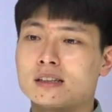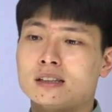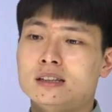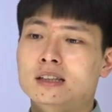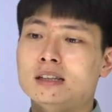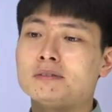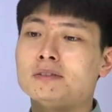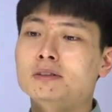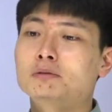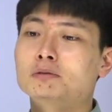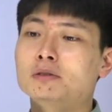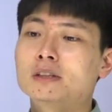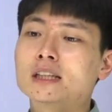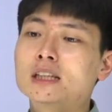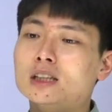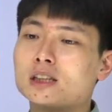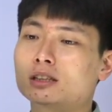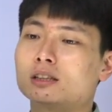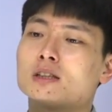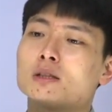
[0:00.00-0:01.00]
given
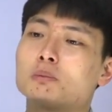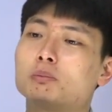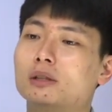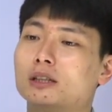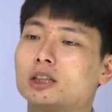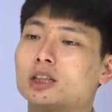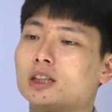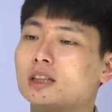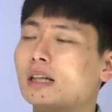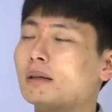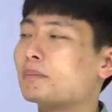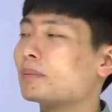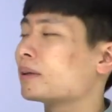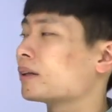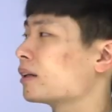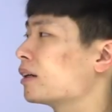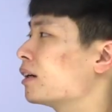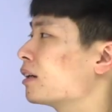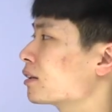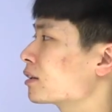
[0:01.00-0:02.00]
region to which they
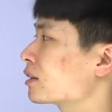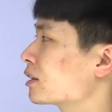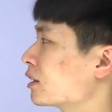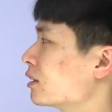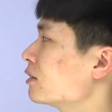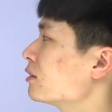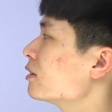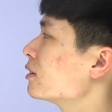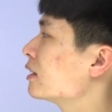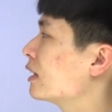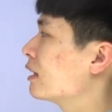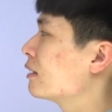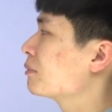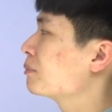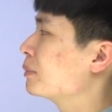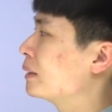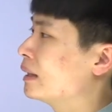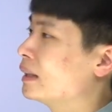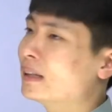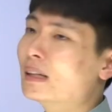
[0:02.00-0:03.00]
belong to, they'll
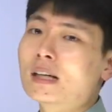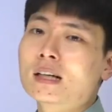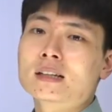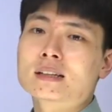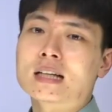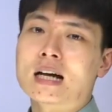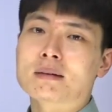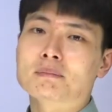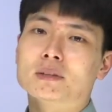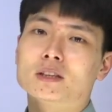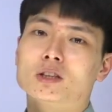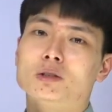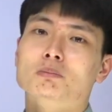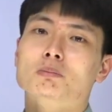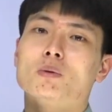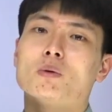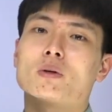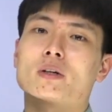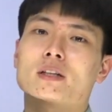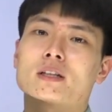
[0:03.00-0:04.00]
be that much
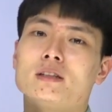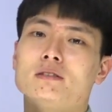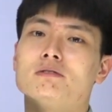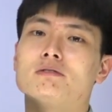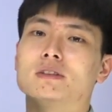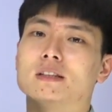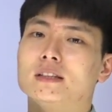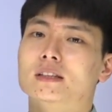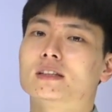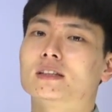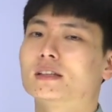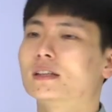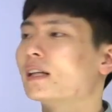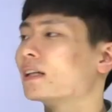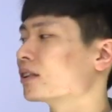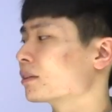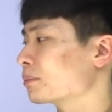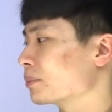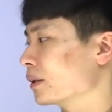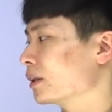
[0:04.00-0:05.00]
more convinced
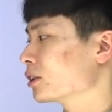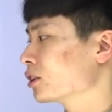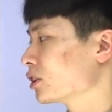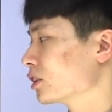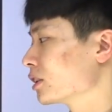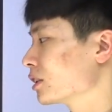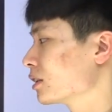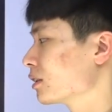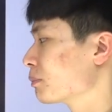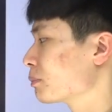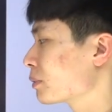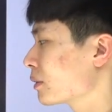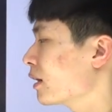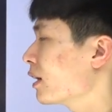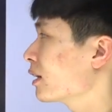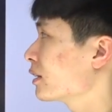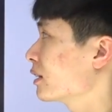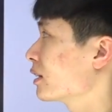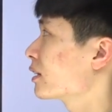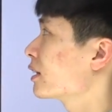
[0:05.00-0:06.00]
to purchase the
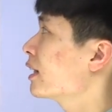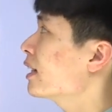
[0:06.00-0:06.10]
product.